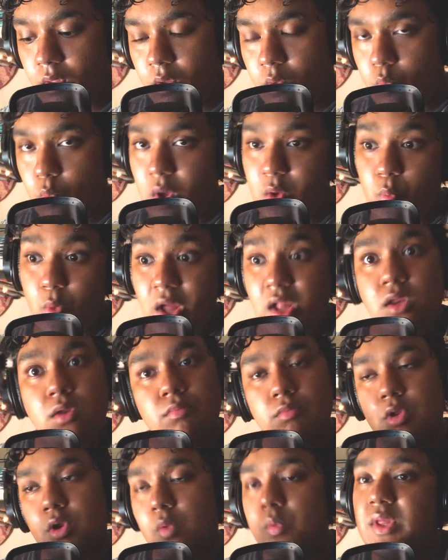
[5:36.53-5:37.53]
one,
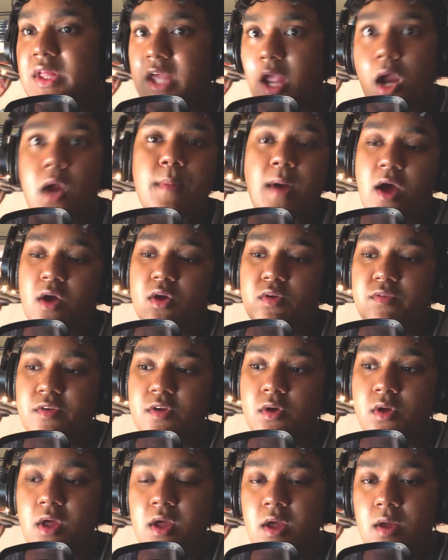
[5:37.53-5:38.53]
you don't really care about how you
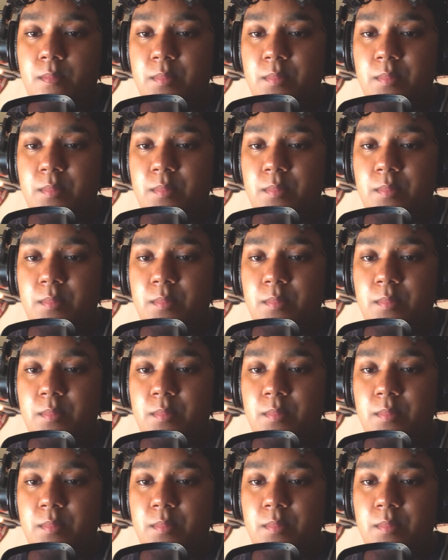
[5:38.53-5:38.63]
feel,